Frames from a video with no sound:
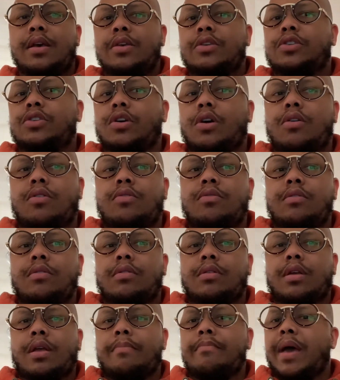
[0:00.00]
So
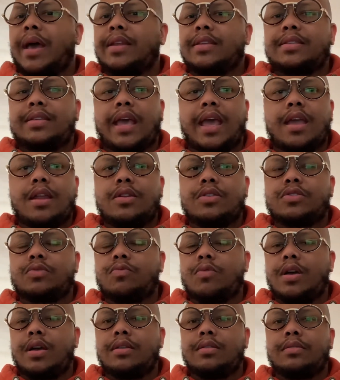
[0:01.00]
meditating is
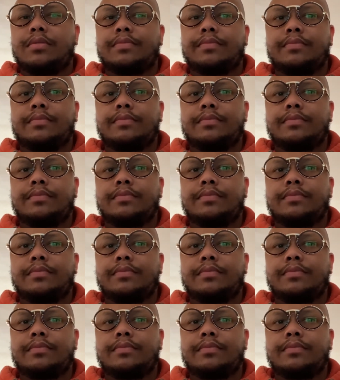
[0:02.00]
one.